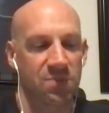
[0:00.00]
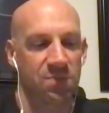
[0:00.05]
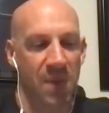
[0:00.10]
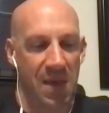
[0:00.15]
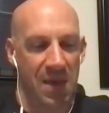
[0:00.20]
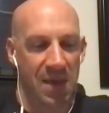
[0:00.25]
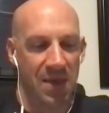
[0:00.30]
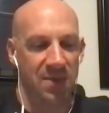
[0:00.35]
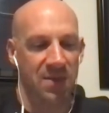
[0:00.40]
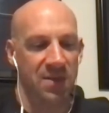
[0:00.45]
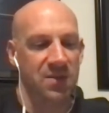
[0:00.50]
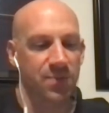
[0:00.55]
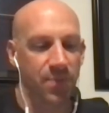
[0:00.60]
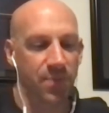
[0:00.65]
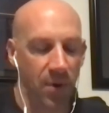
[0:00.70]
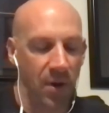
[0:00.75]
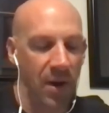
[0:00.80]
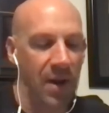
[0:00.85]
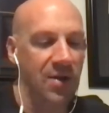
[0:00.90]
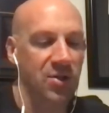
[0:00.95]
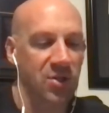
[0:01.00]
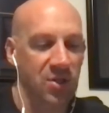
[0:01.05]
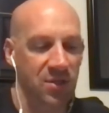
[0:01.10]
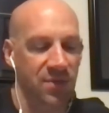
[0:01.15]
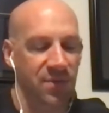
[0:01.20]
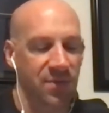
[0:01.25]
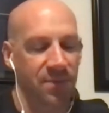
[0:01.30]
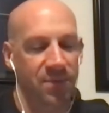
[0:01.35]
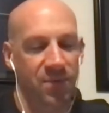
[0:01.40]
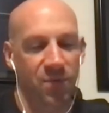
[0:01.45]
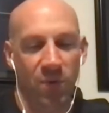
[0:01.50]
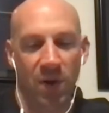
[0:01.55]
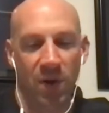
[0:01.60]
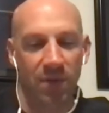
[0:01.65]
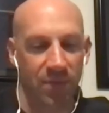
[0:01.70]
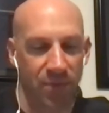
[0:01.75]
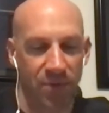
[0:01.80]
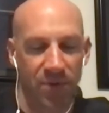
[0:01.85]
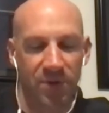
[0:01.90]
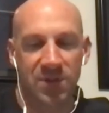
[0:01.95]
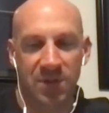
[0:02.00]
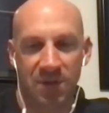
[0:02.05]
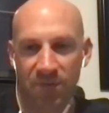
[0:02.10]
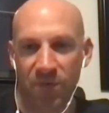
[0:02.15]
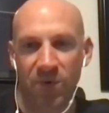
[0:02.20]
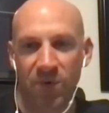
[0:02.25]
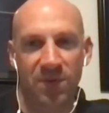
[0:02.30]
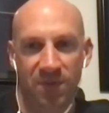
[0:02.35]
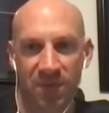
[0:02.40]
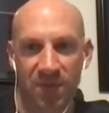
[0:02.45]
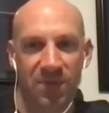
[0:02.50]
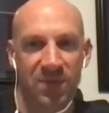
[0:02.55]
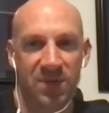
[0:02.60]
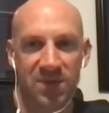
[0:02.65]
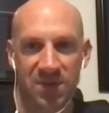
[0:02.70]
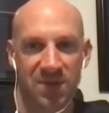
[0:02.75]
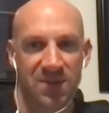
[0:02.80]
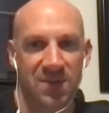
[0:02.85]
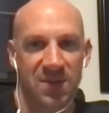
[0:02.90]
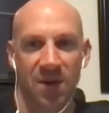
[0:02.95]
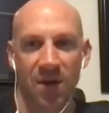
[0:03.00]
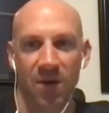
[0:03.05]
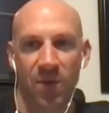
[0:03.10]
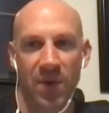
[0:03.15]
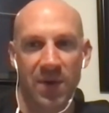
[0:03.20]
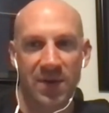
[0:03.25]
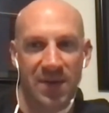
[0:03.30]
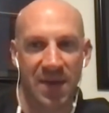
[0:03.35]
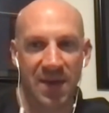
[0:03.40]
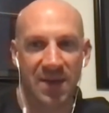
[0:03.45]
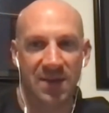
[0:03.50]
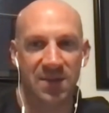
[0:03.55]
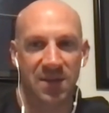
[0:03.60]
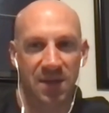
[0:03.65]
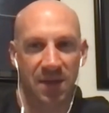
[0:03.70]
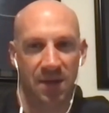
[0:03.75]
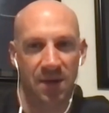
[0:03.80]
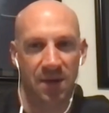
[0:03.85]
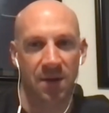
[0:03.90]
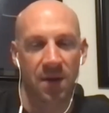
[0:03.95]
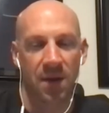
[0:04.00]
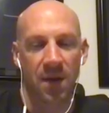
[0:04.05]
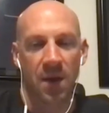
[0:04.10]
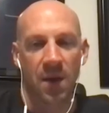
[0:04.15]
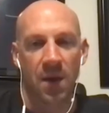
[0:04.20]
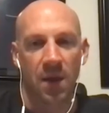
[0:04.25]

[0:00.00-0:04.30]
making these progressions from 12 to 13, 14, 15, 16, all the way to 18,